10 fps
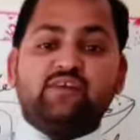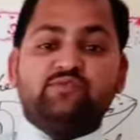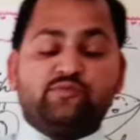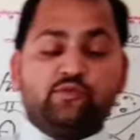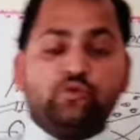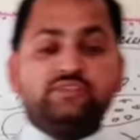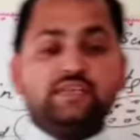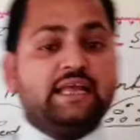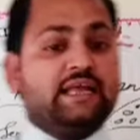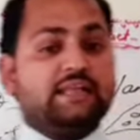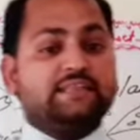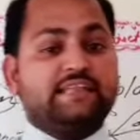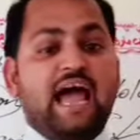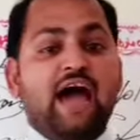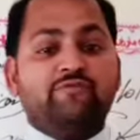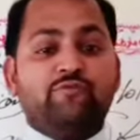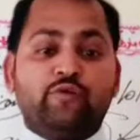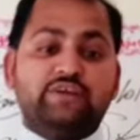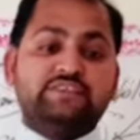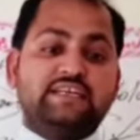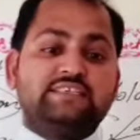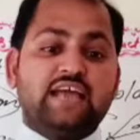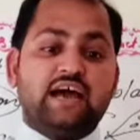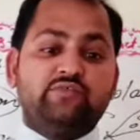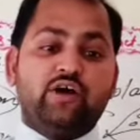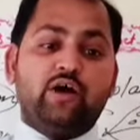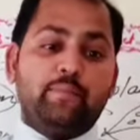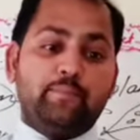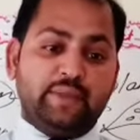of the fruits. They have one seeds, they have the